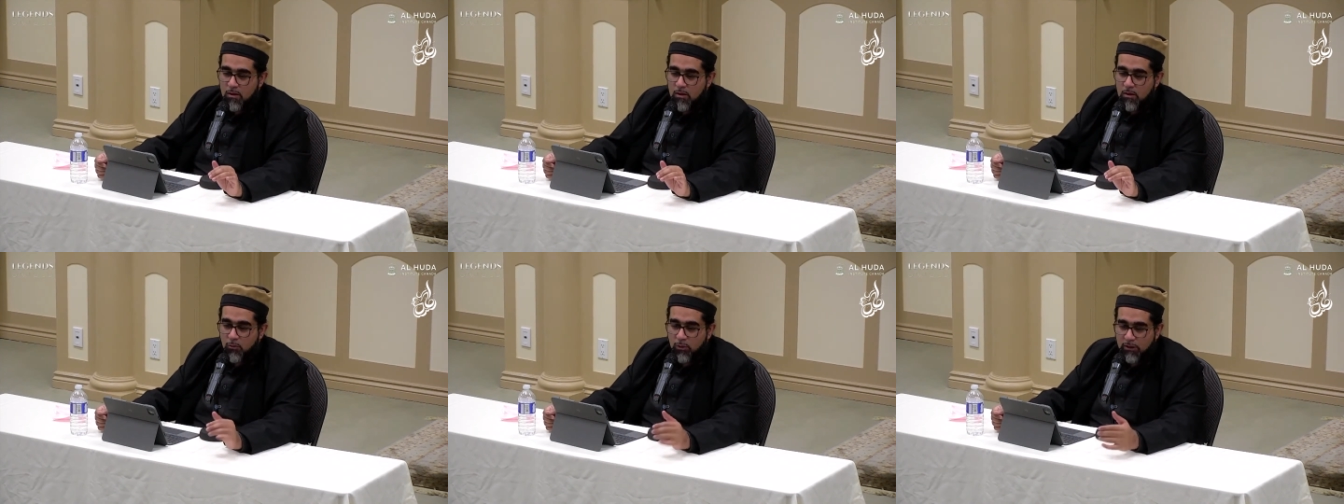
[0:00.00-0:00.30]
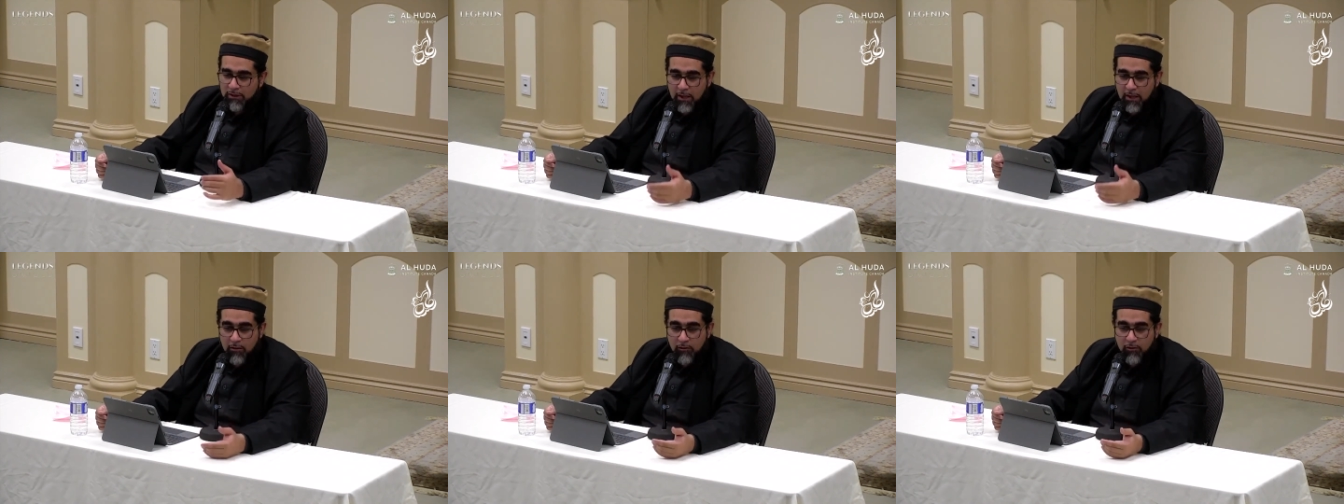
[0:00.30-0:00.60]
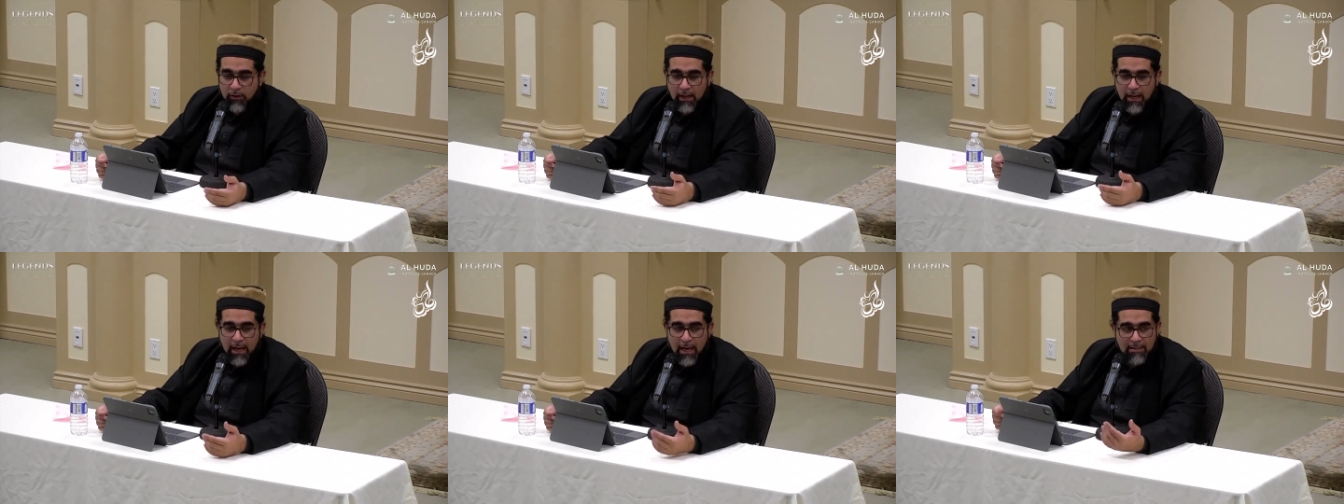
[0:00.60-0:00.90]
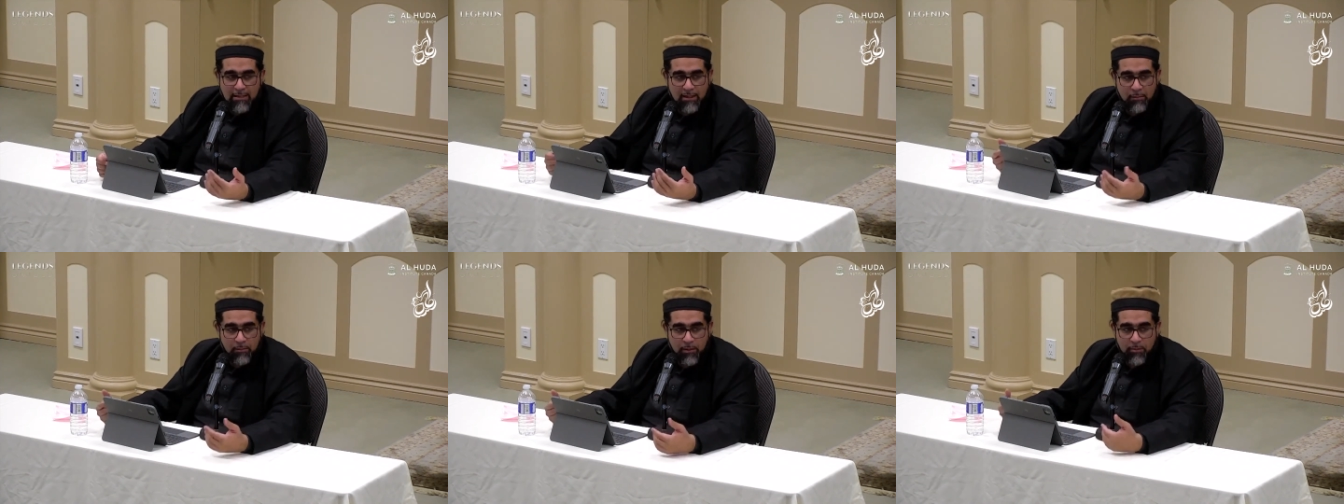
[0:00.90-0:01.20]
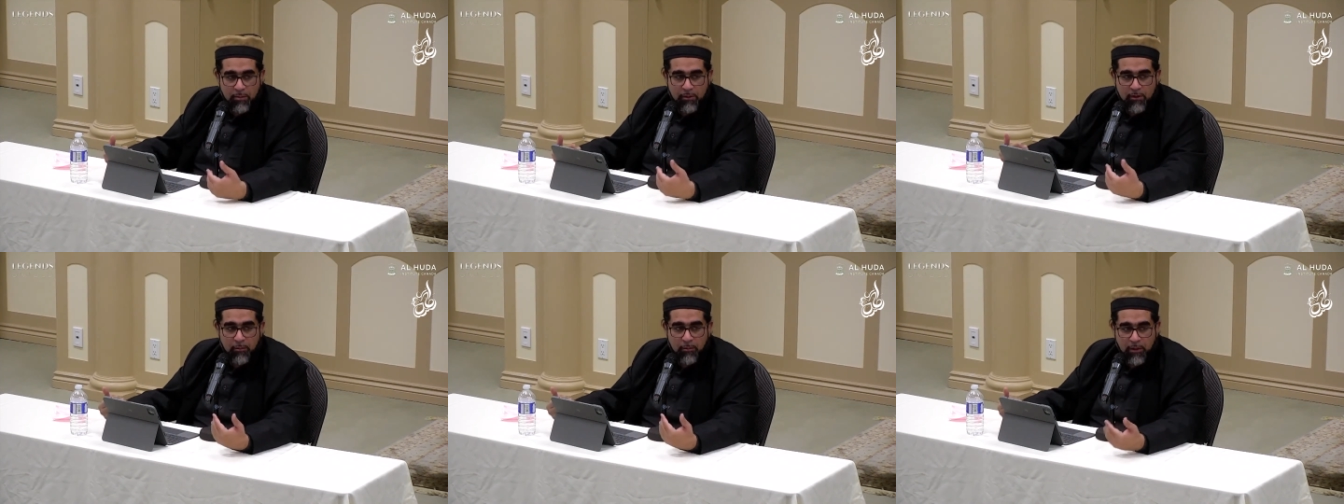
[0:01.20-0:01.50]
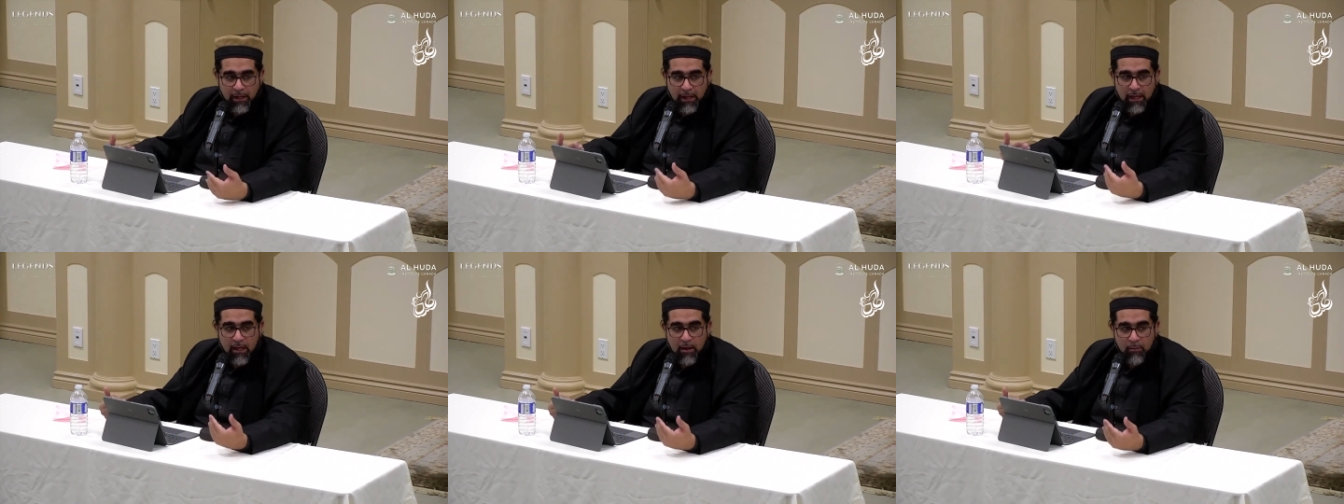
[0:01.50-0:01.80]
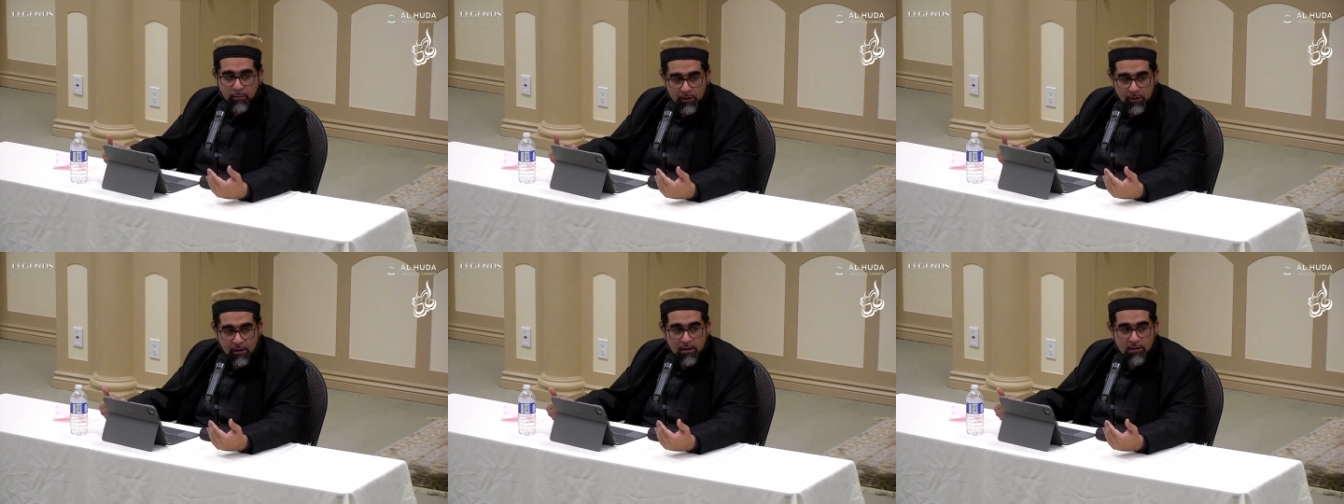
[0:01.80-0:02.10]
when they realized that people are picking
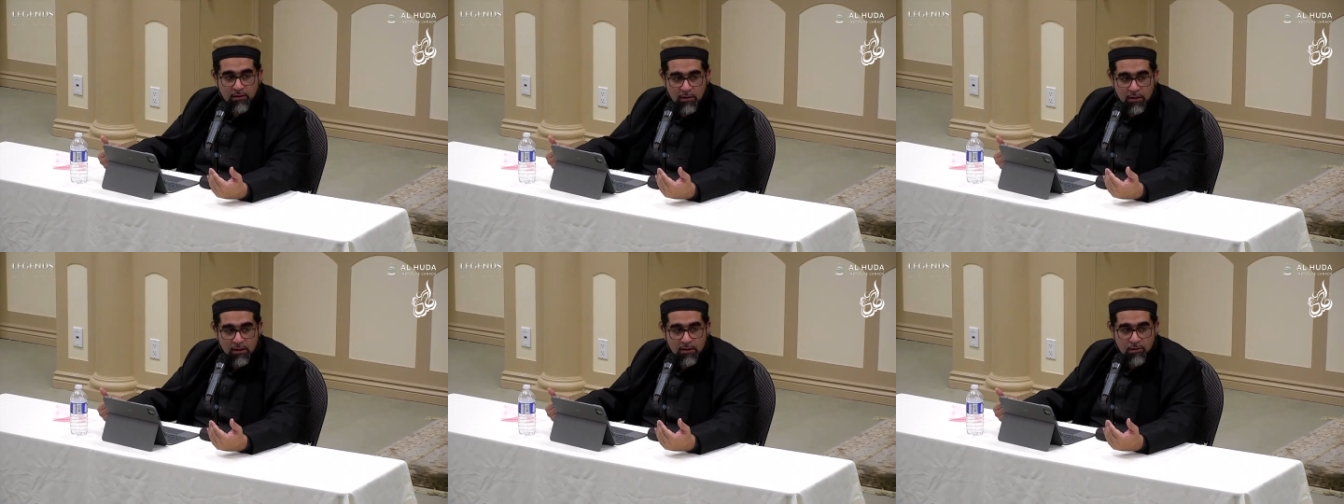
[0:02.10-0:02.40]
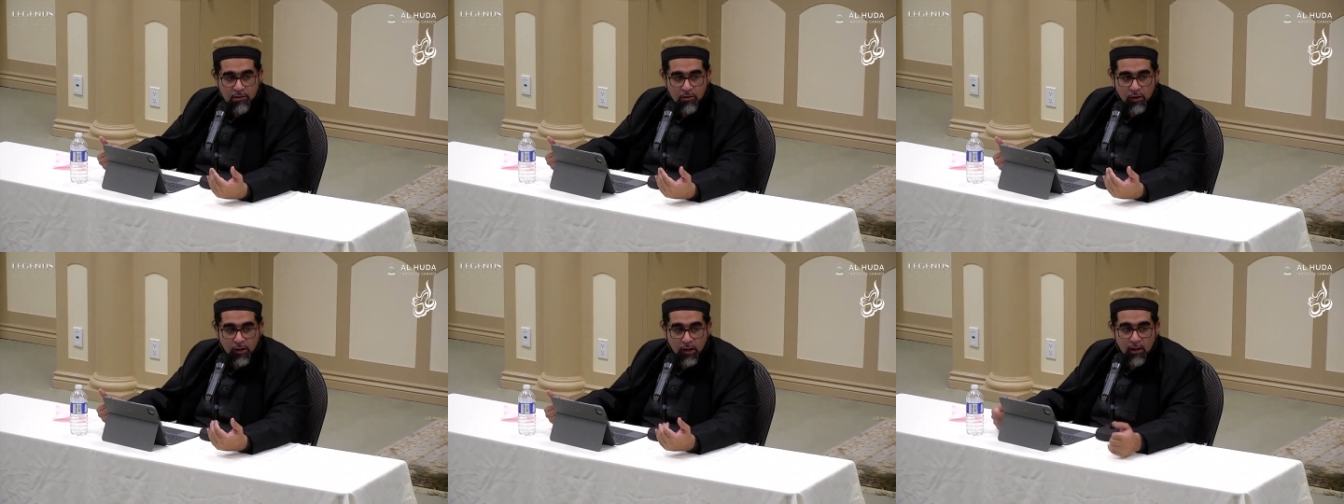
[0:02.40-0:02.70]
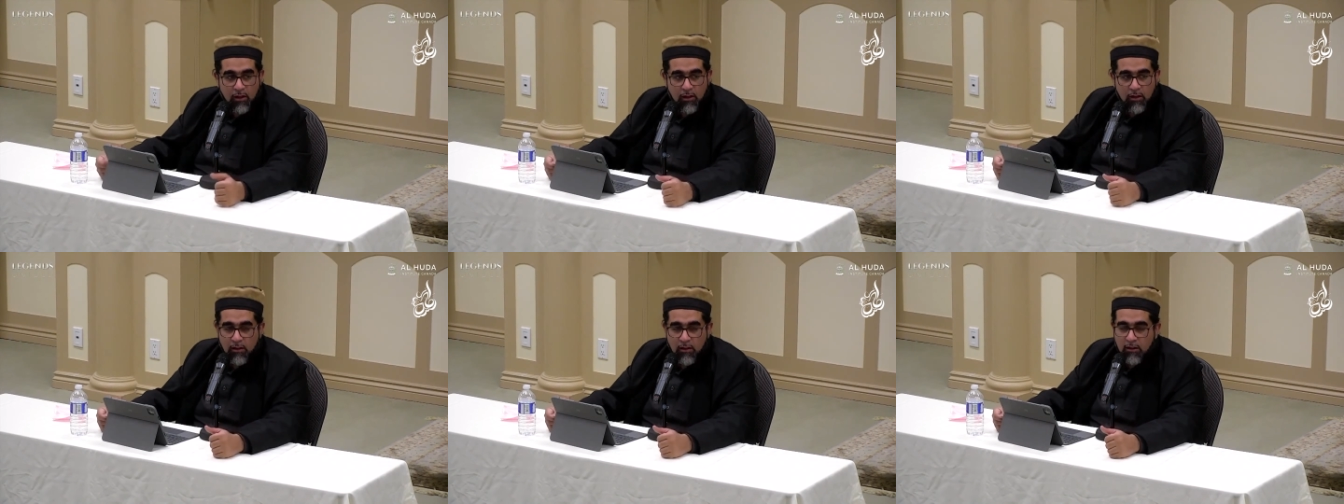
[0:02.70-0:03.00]
up on his history,